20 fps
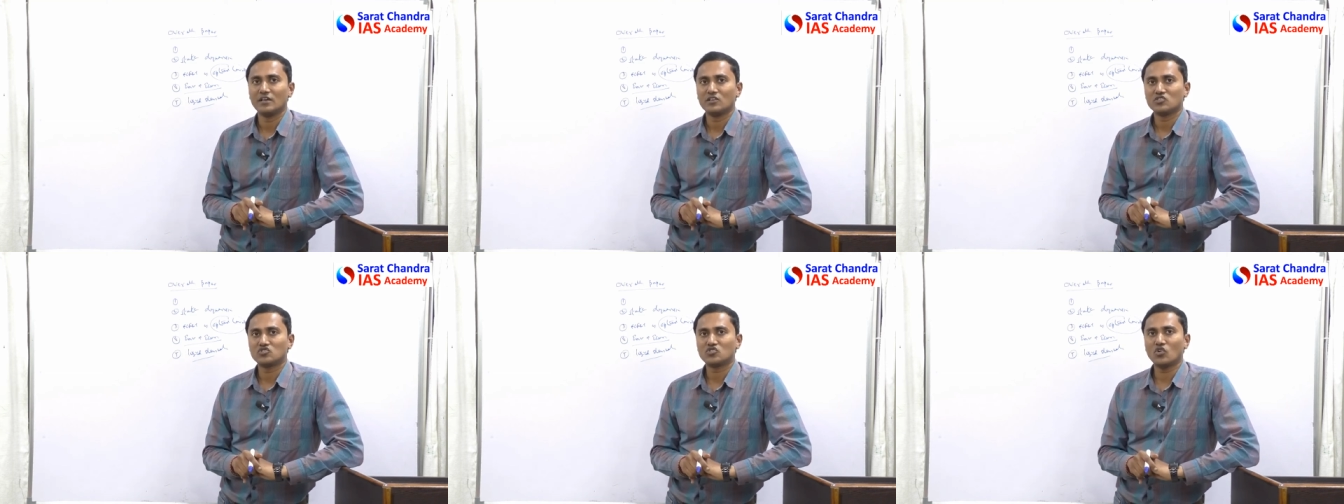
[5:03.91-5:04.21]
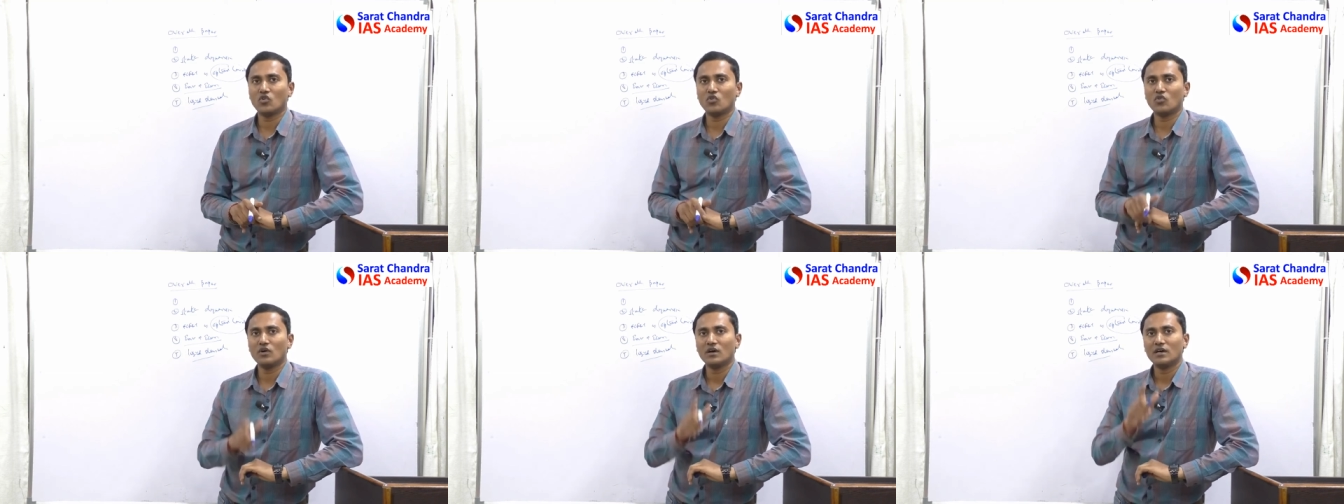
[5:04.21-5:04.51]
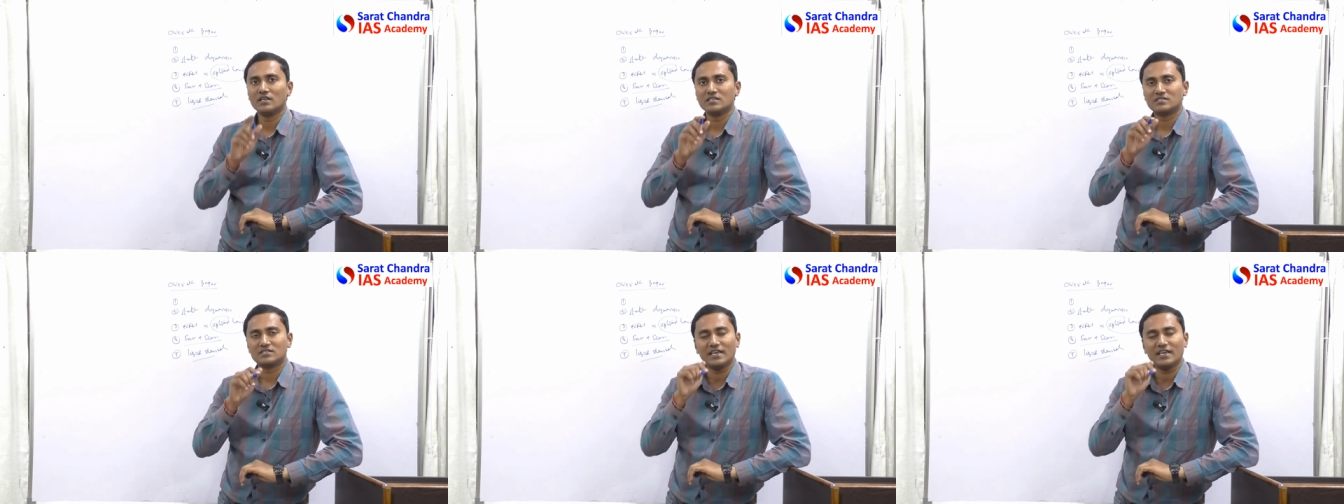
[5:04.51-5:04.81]

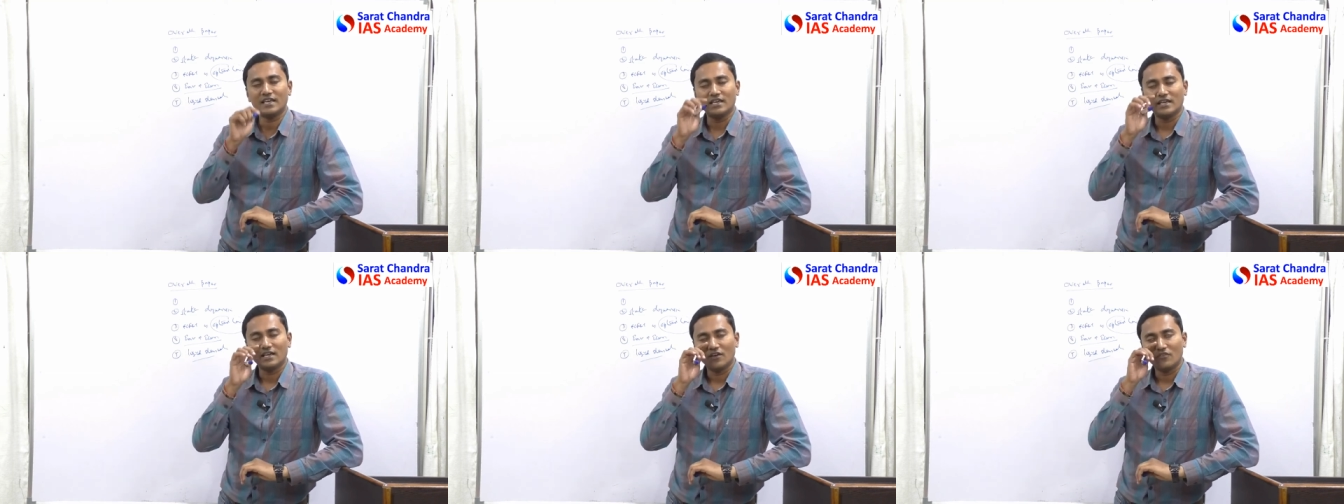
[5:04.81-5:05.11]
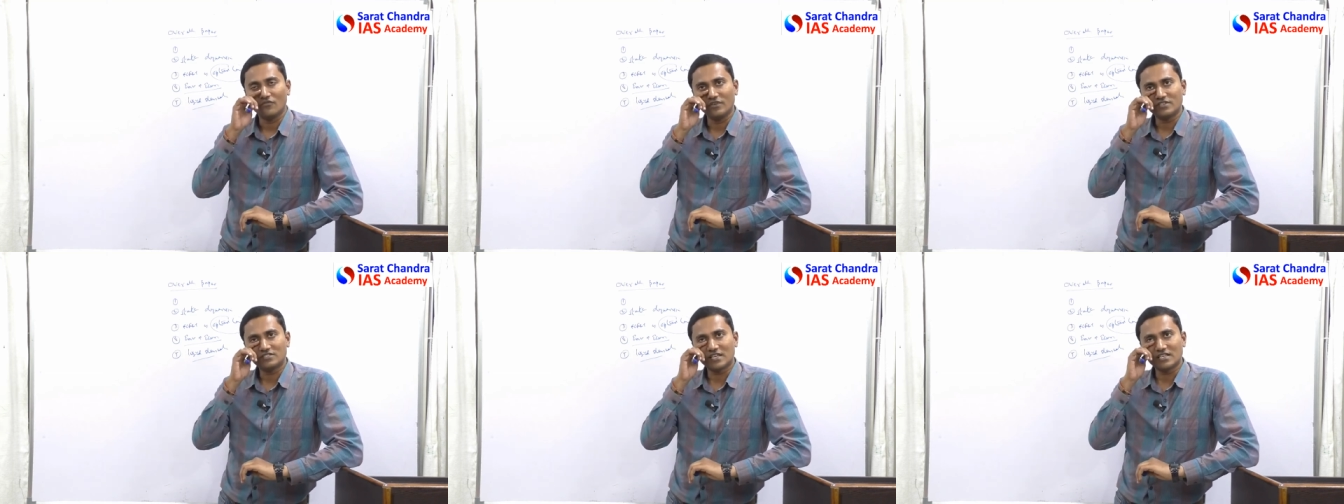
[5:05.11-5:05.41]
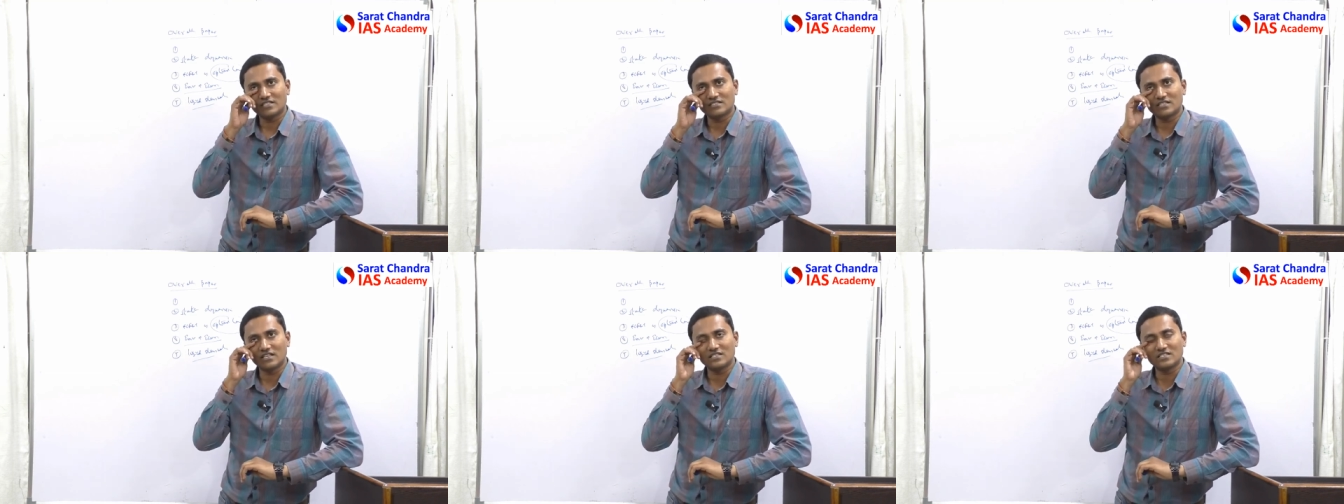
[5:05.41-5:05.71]
So see which
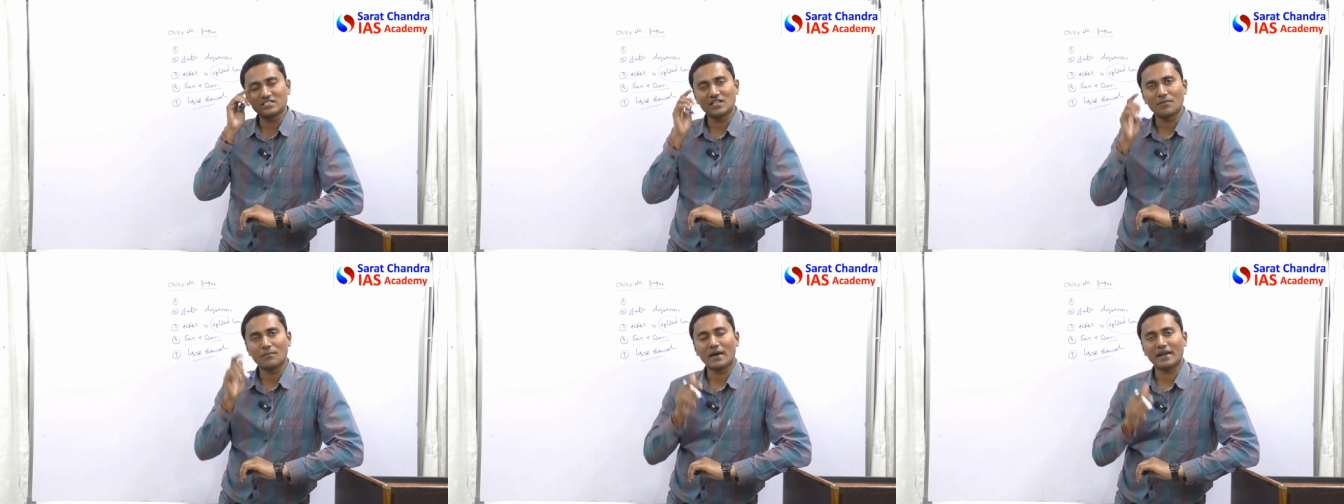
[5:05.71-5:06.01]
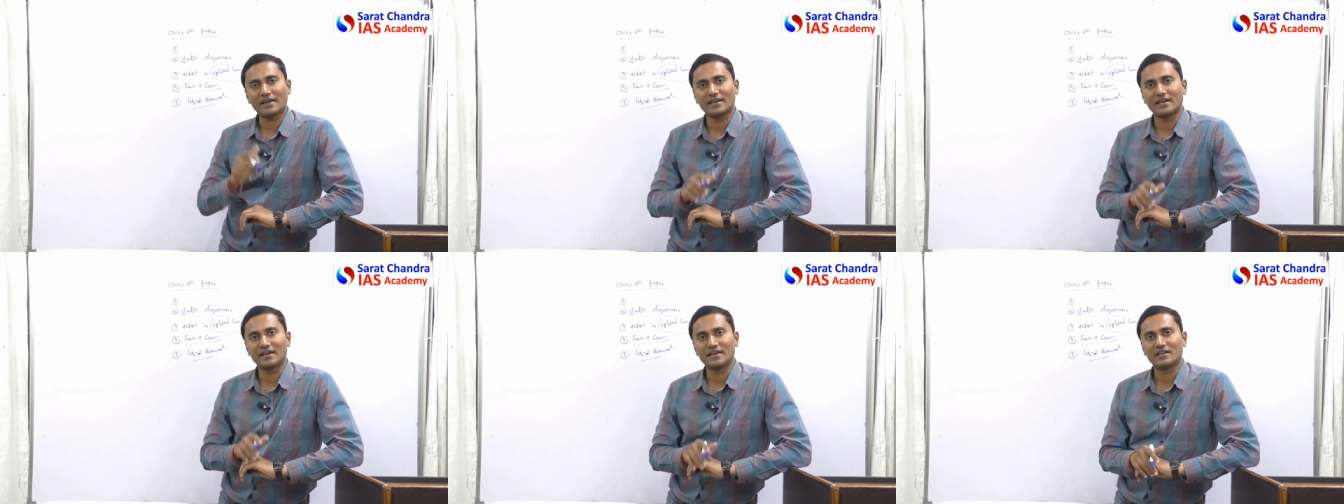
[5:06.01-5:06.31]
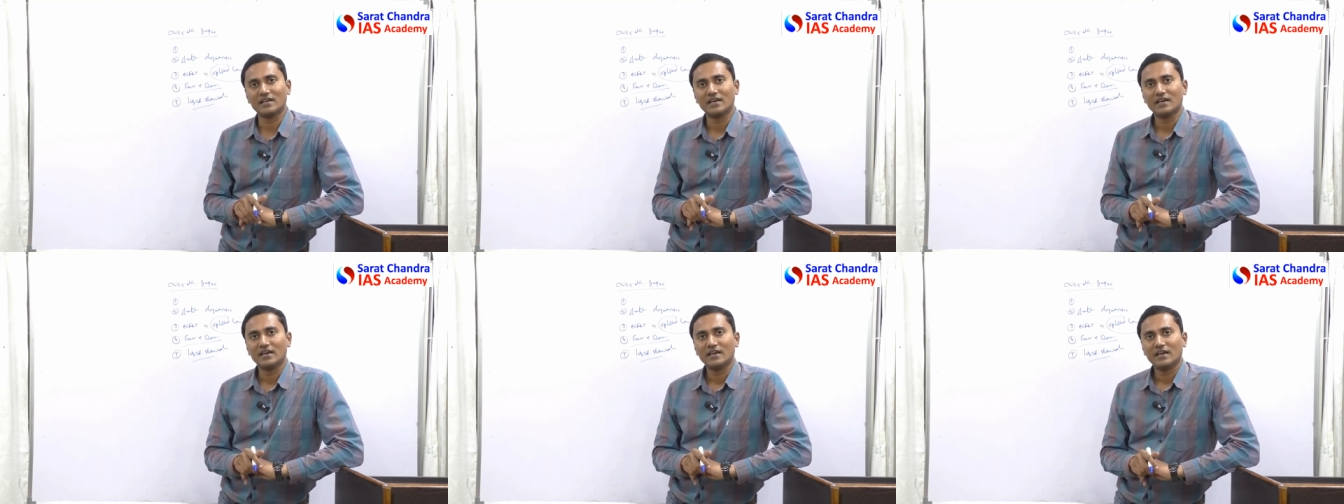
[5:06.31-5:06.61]
test series in the market